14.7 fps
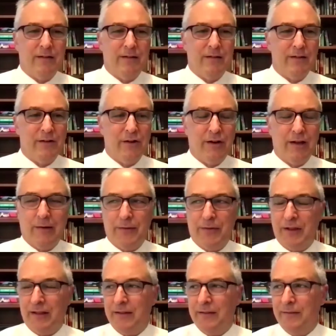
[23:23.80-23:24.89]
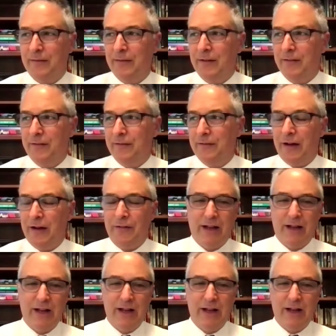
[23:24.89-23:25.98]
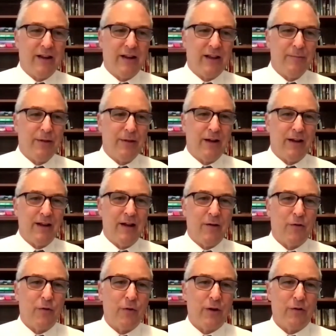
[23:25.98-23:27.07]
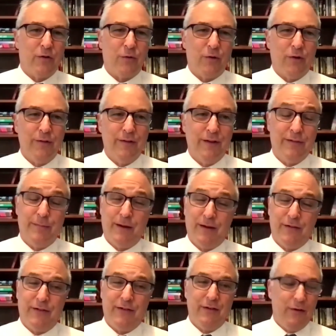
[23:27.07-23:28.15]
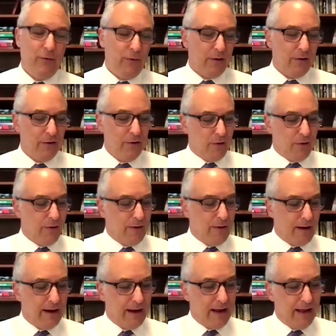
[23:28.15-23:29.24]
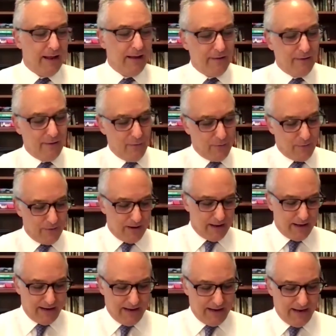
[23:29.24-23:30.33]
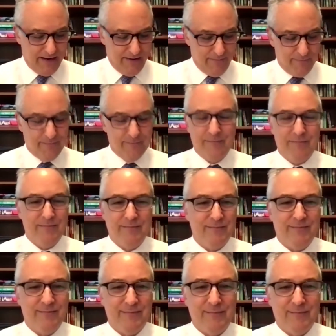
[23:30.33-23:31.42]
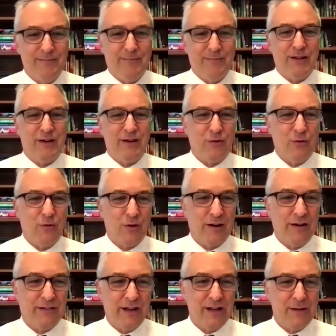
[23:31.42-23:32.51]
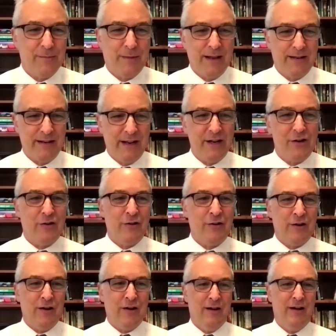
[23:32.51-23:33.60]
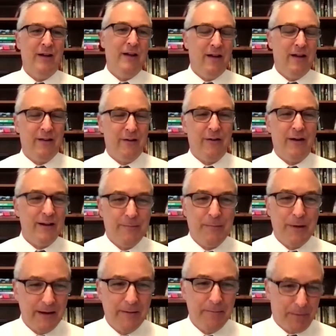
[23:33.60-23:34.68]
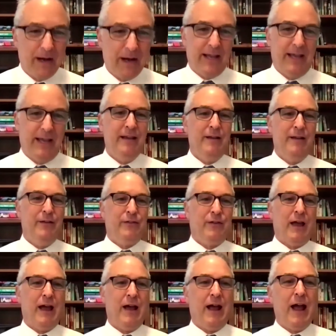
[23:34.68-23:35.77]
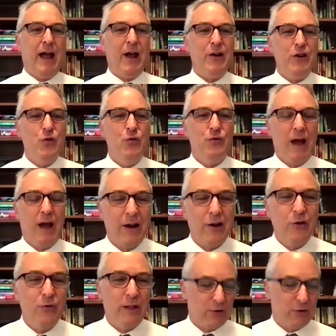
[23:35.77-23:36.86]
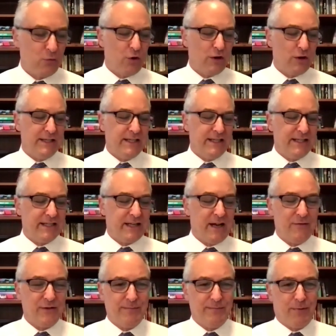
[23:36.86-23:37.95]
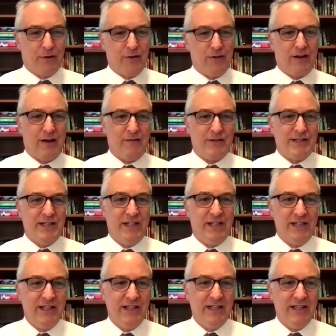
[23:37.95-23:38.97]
Judy, I would think that the foundation can play a critical role in this, because you are not a political organization by nature. You're an independent body. So how do you like to work into this part of the conversation?